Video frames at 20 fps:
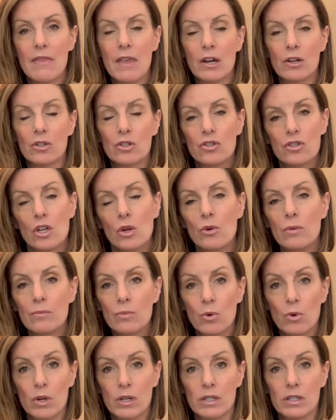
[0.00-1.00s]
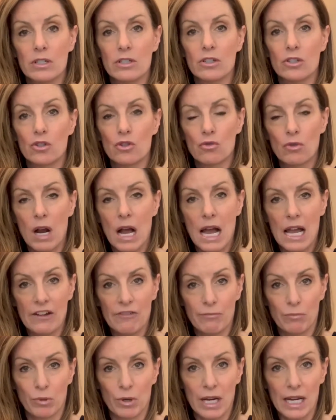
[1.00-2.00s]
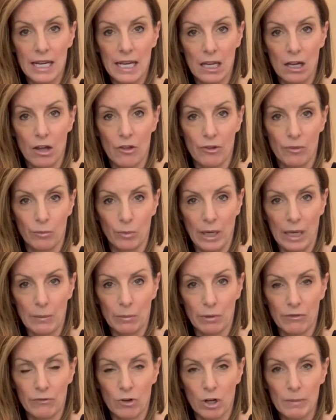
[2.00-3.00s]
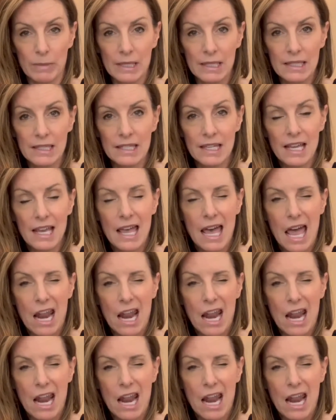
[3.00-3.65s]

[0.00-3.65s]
that are so important to drive brain health and brain performance,